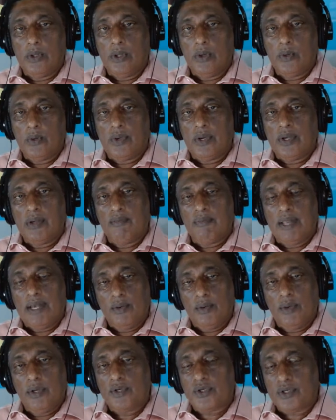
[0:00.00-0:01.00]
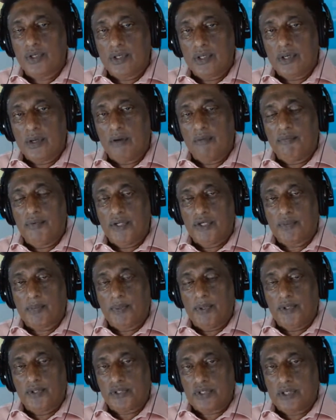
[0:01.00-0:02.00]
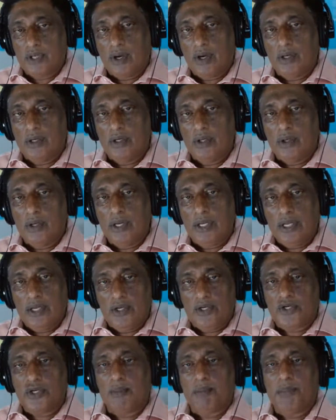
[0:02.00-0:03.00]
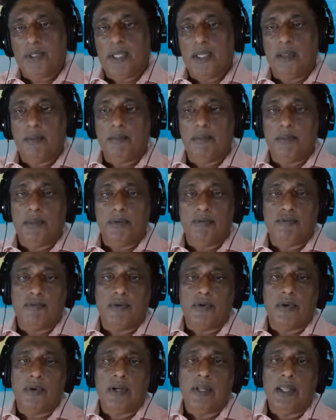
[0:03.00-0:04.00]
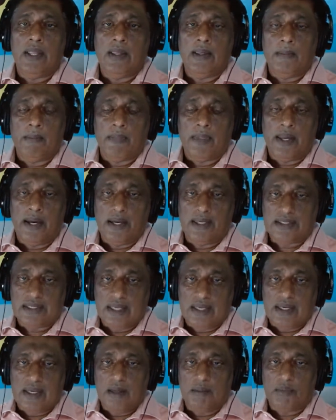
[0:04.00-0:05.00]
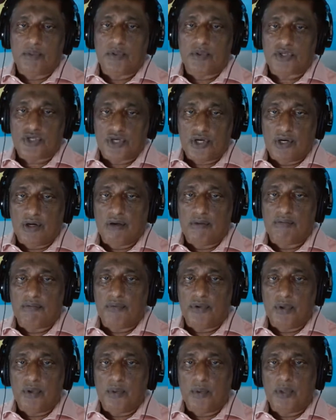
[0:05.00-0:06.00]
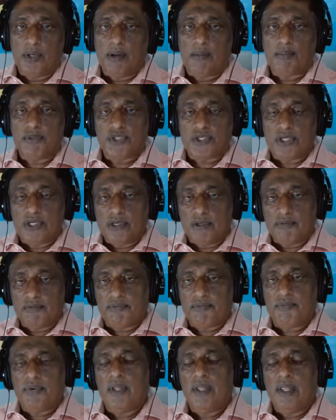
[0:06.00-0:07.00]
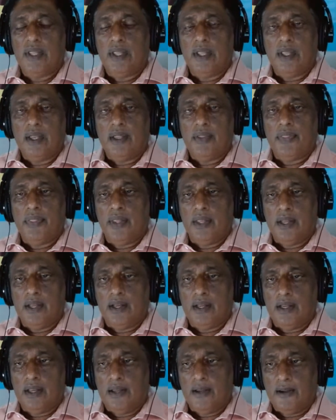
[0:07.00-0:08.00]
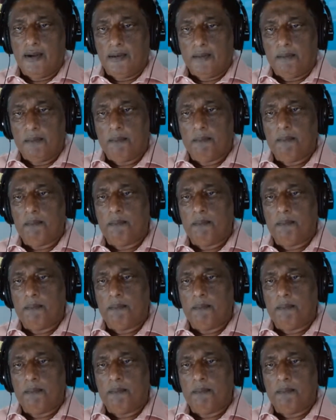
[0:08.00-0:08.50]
you do an evaluation of each person on your leadership team before asking them to serve. You would observe their